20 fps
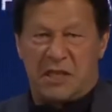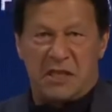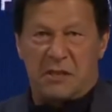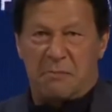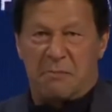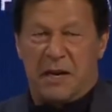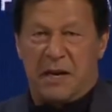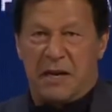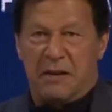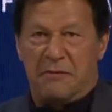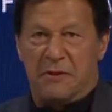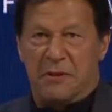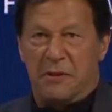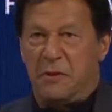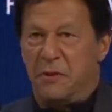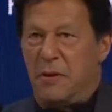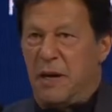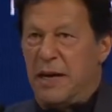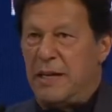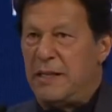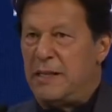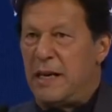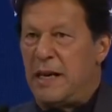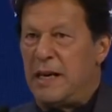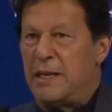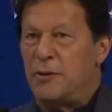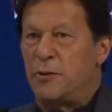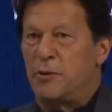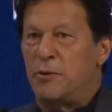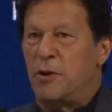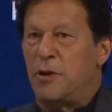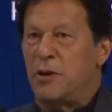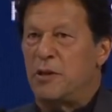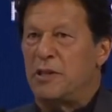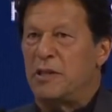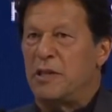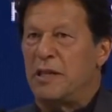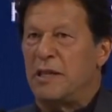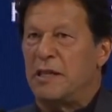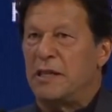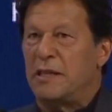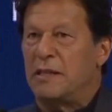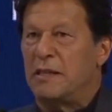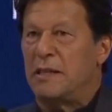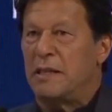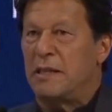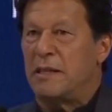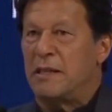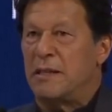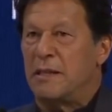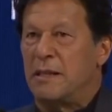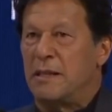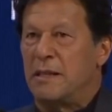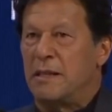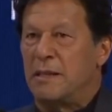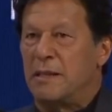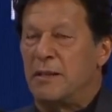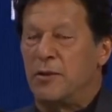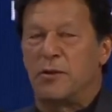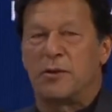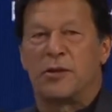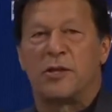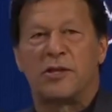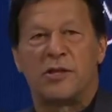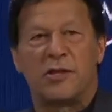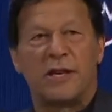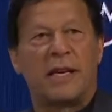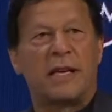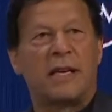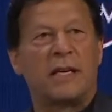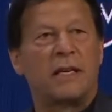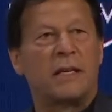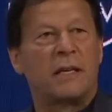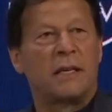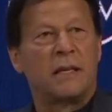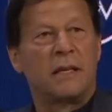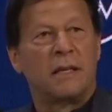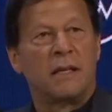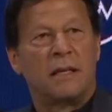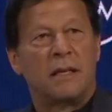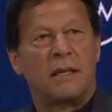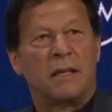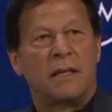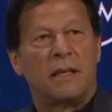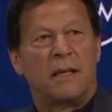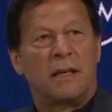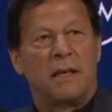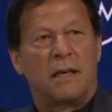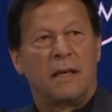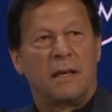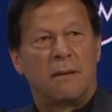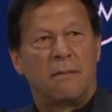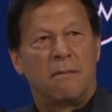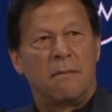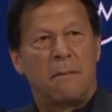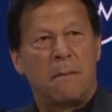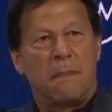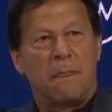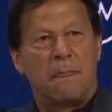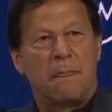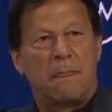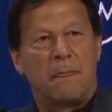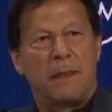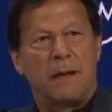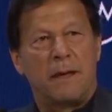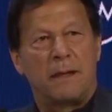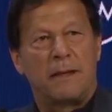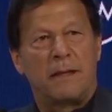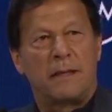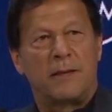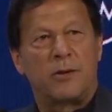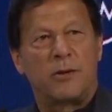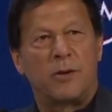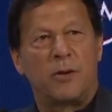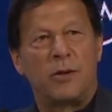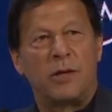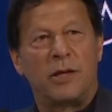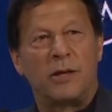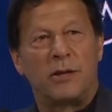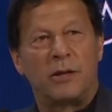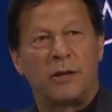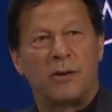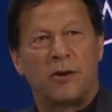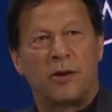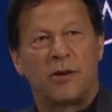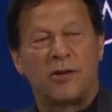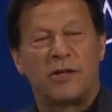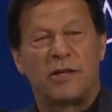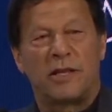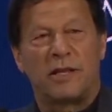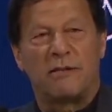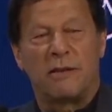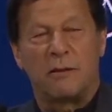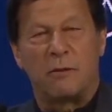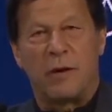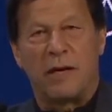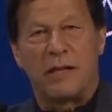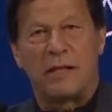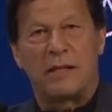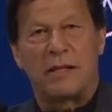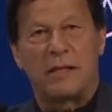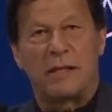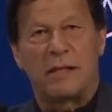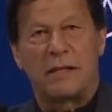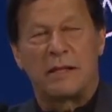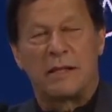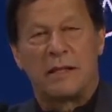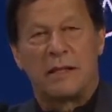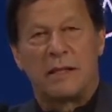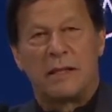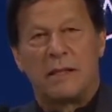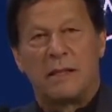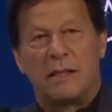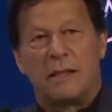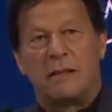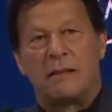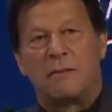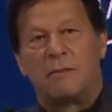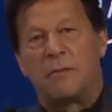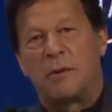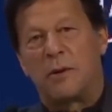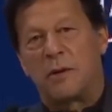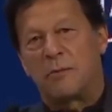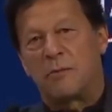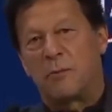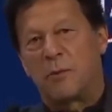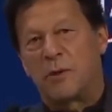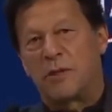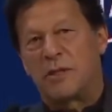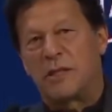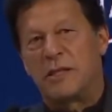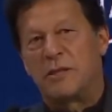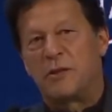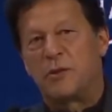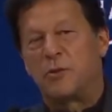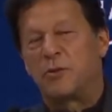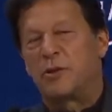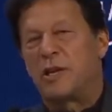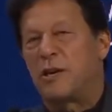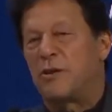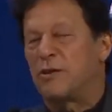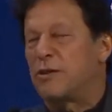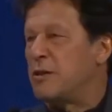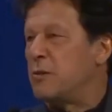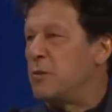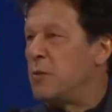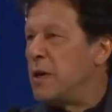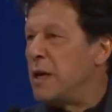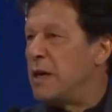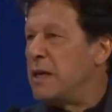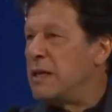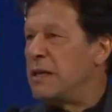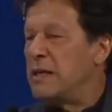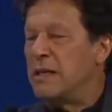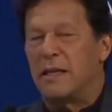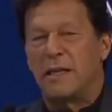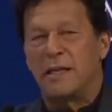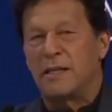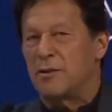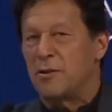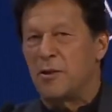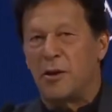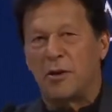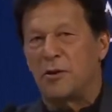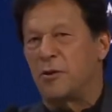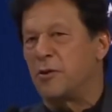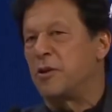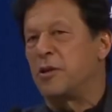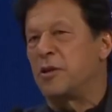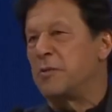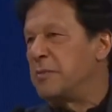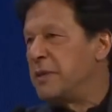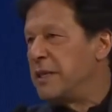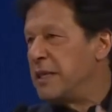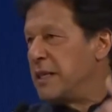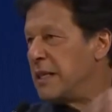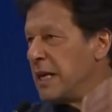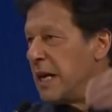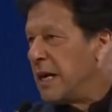Just my view, I do not think that, the saying that you only cross the river once. What was in 2001 is not going to be